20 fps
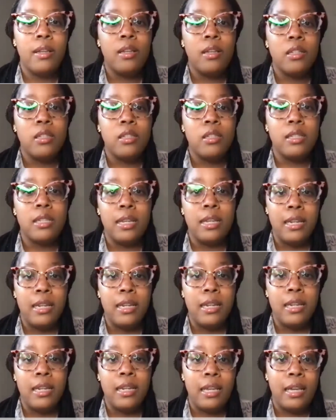
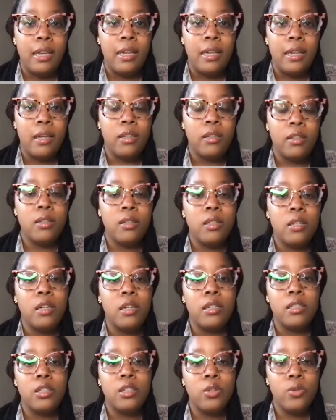sending
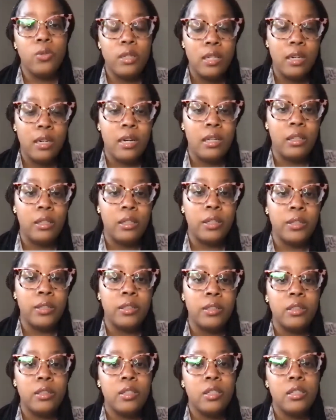students of color
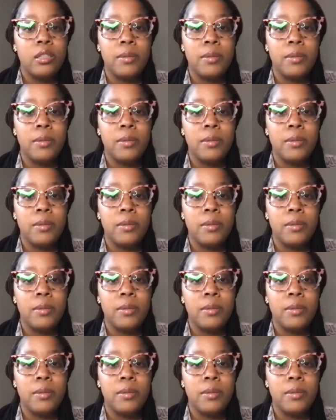to